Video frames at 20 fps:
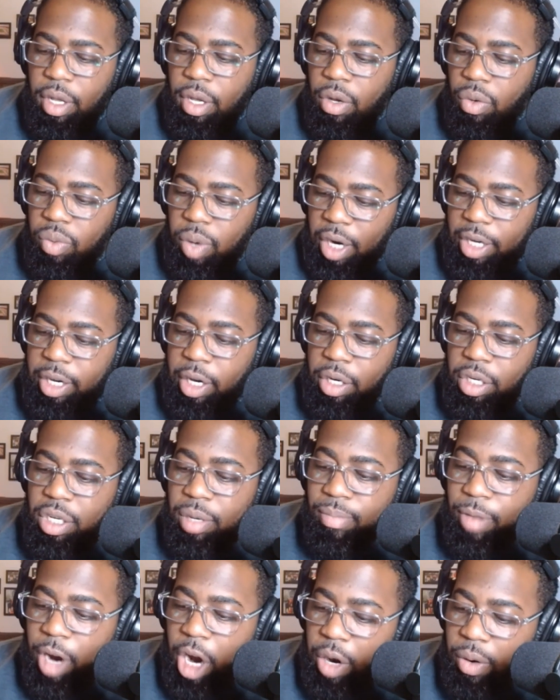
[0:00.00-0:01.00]
Rutgers
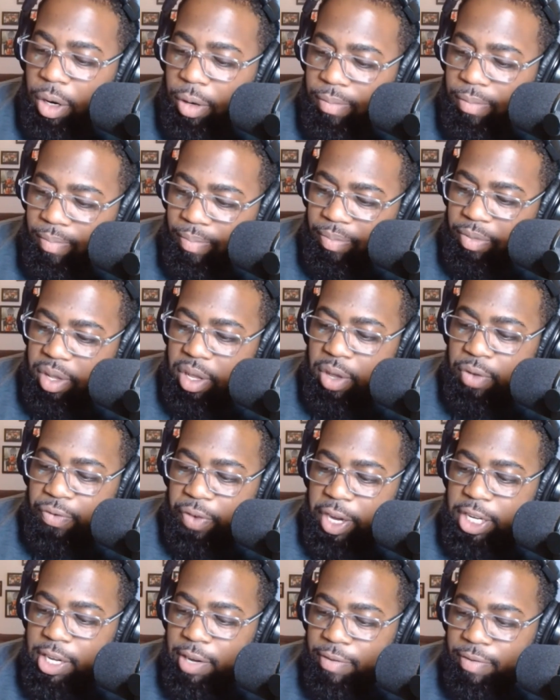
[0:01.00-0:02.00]
tomorrow,
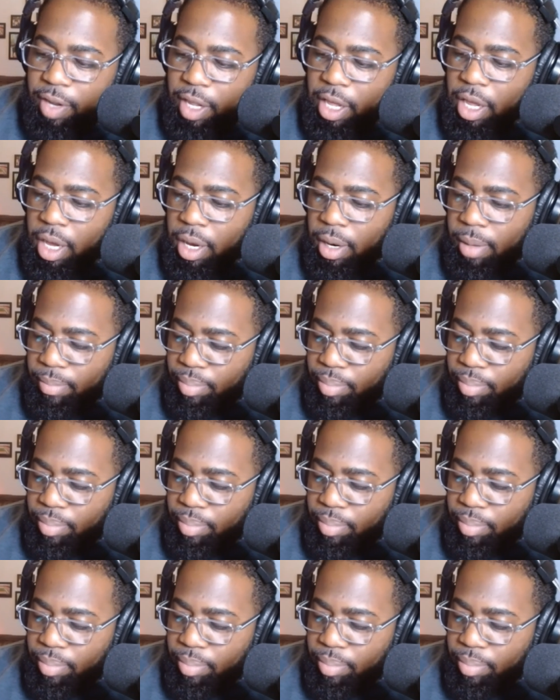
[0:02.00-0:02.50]
defensively,